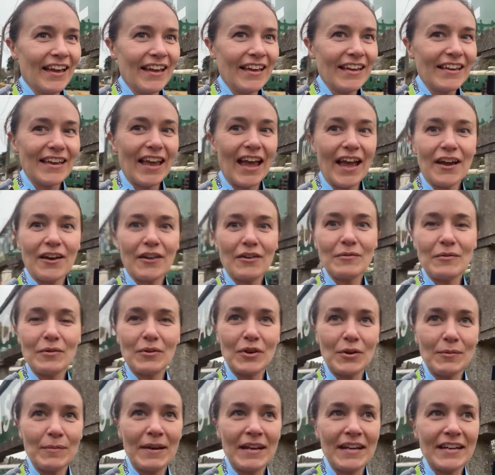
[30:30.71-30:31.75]
yeah,
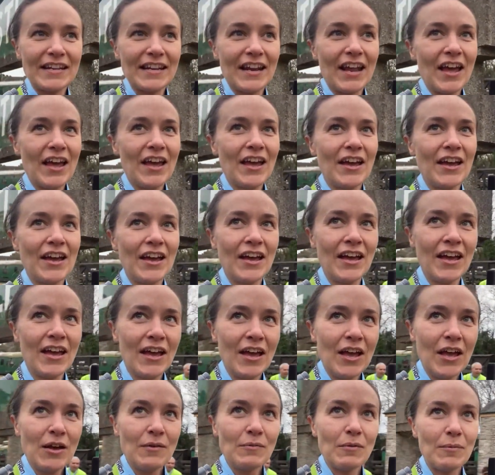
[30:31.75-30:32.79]
coming in
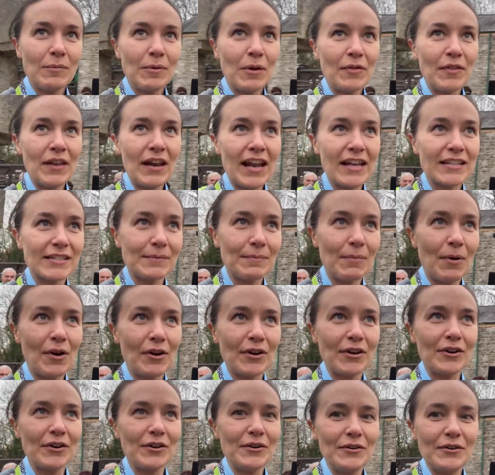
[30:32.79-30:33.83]
probably on the last
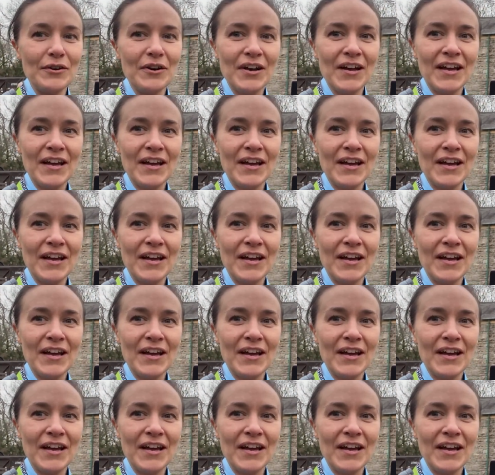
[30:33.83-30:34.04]
mile,